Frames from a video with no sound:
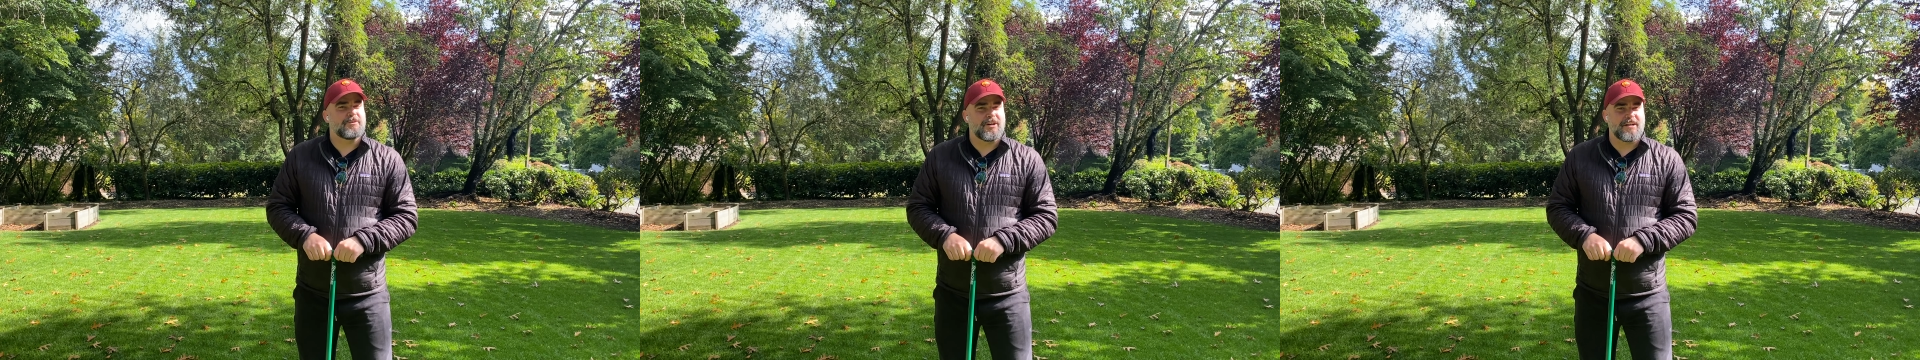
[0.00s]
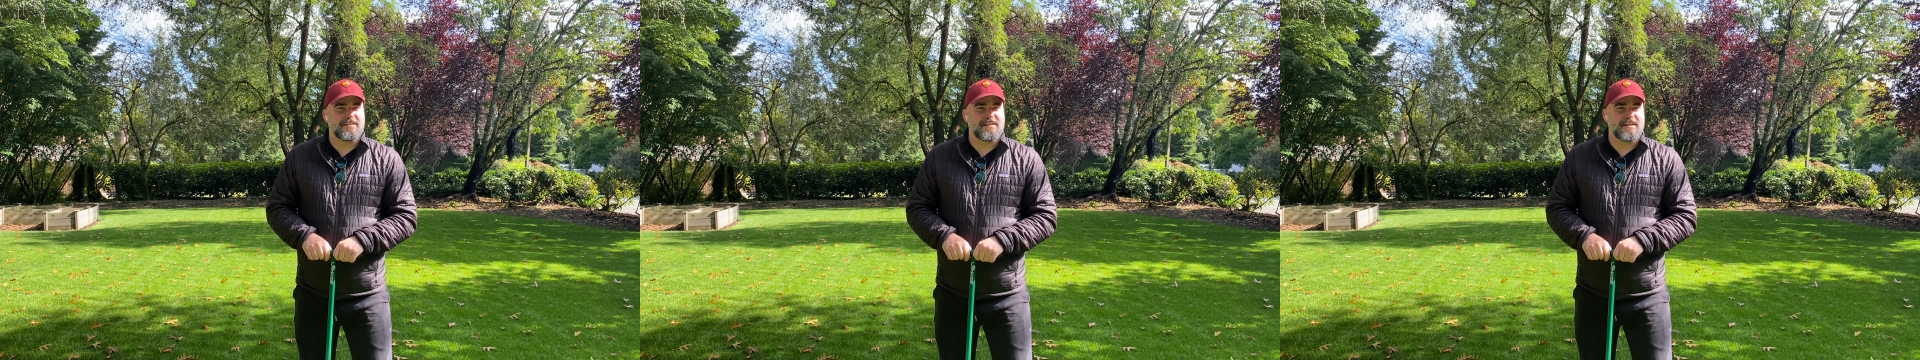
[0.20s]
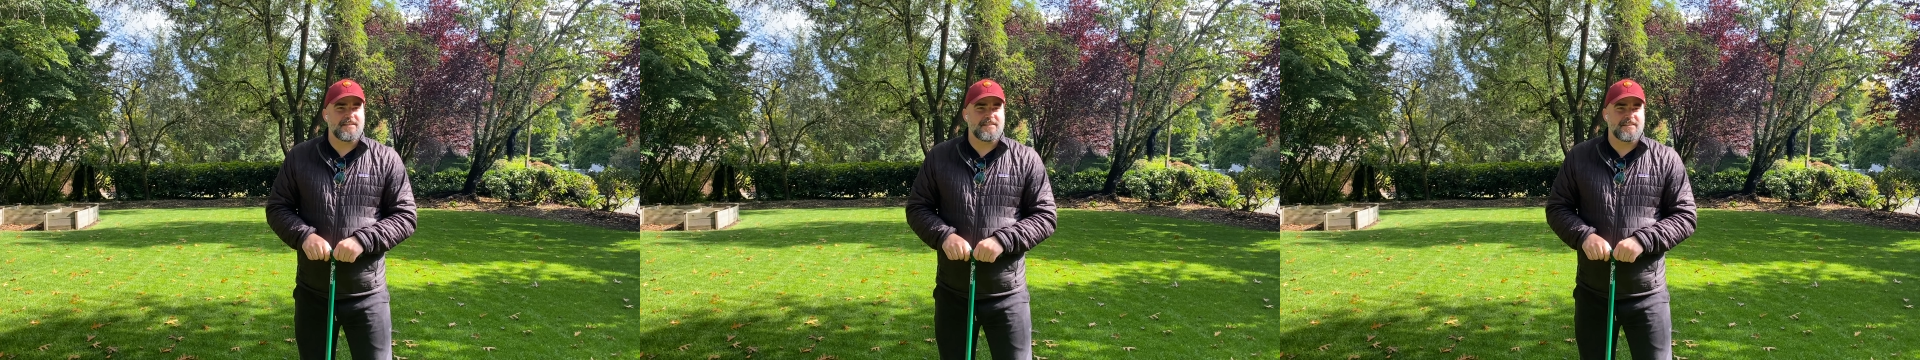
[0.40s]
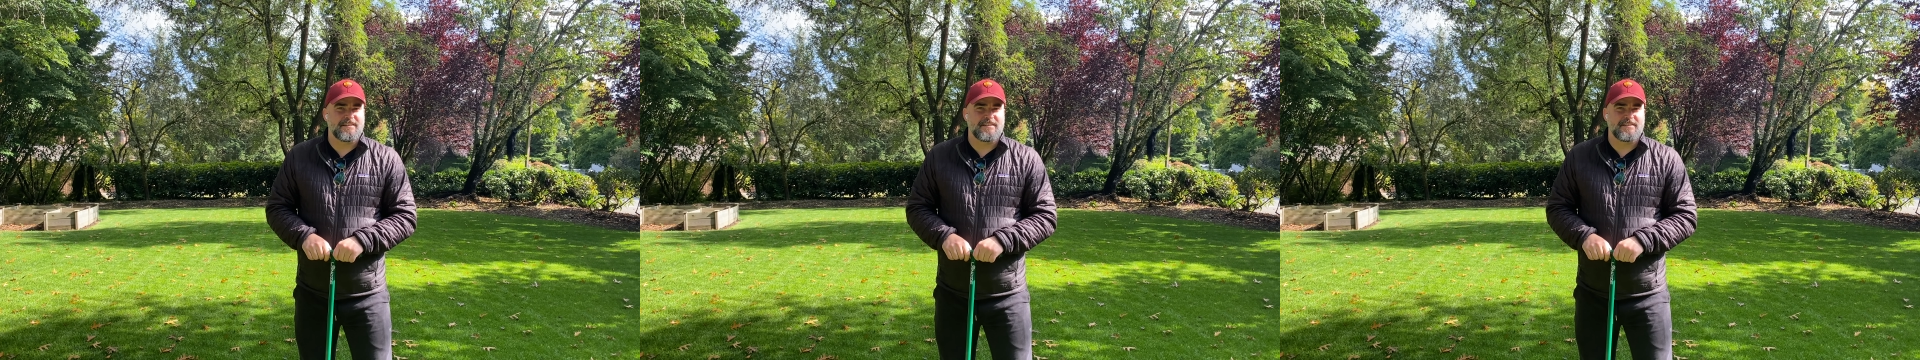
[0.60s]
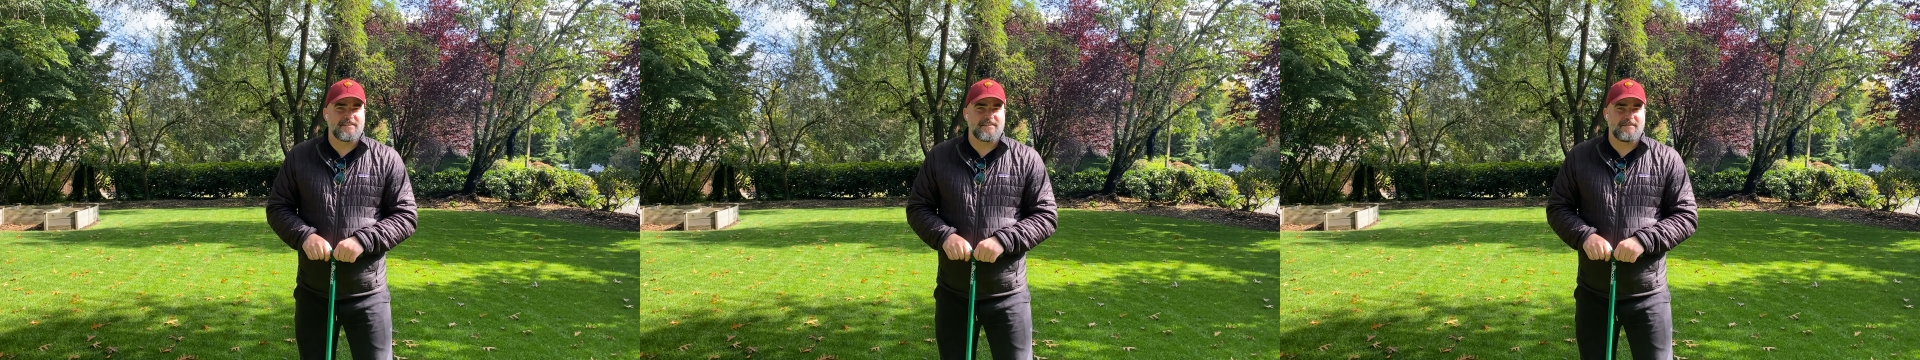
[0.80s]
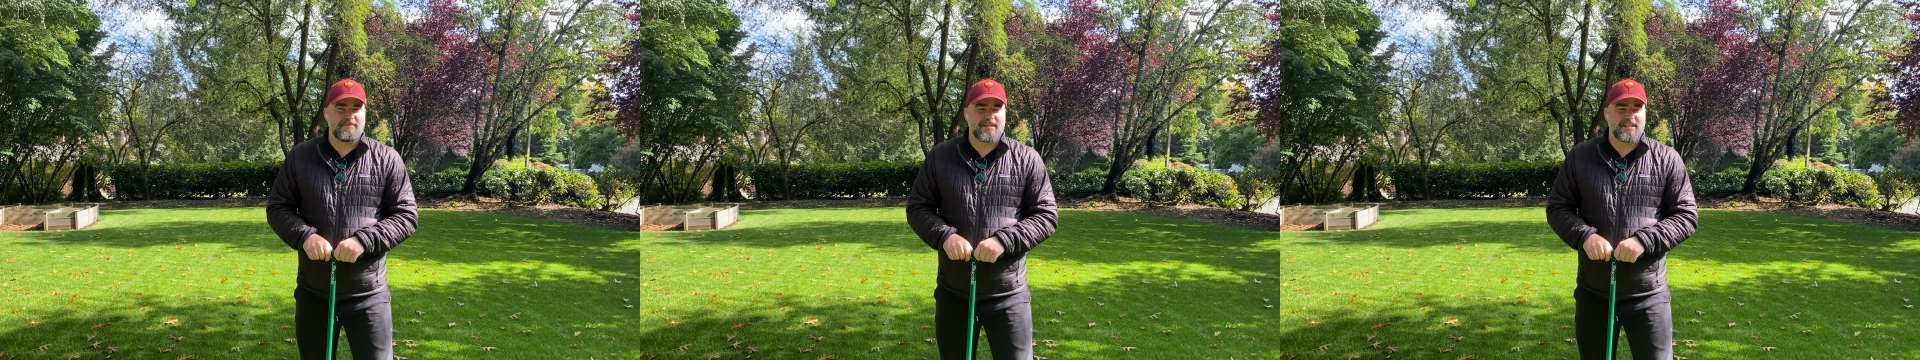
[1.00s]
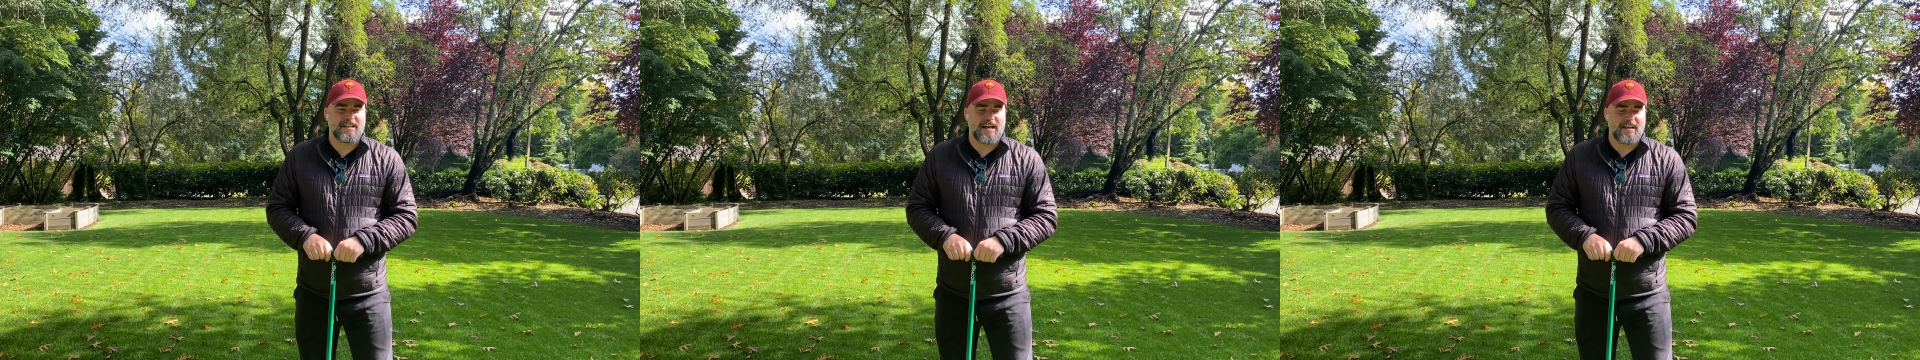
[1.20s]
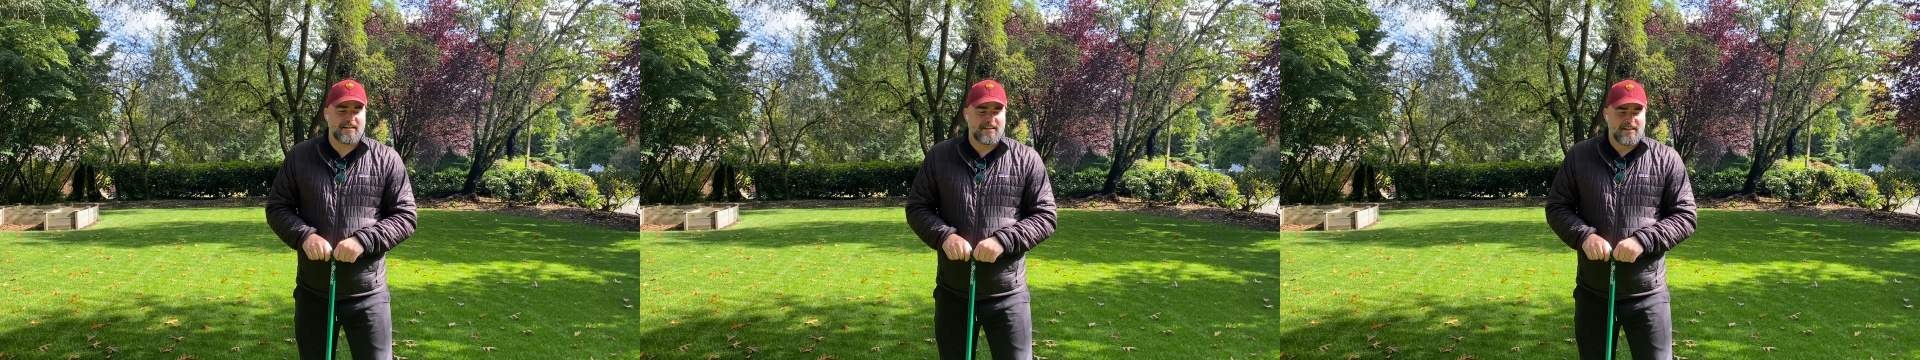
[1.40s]
process, and it's something
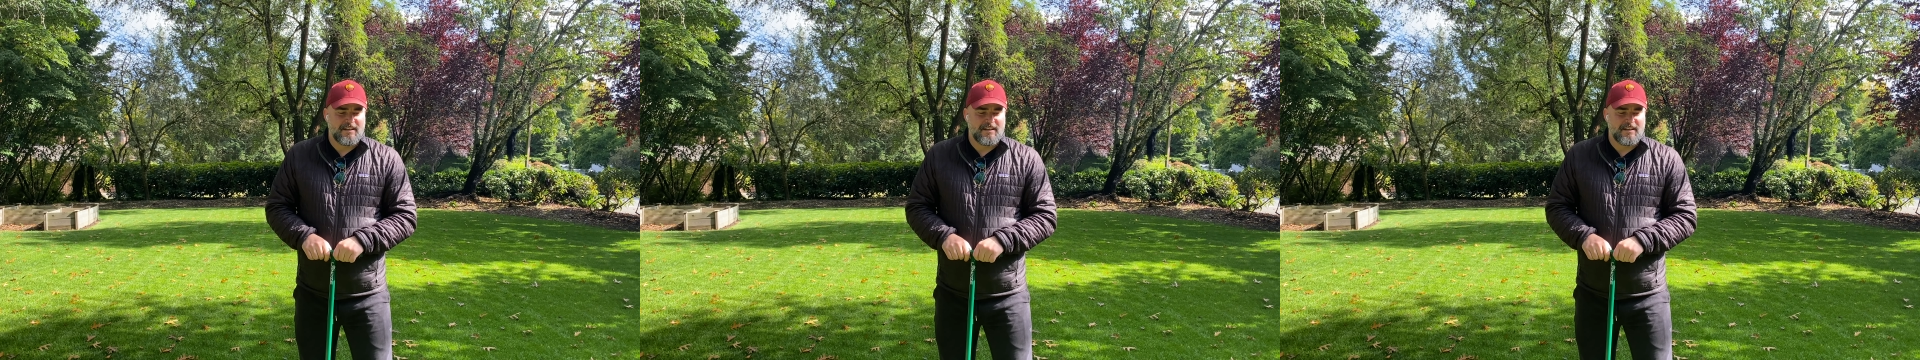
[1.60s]
that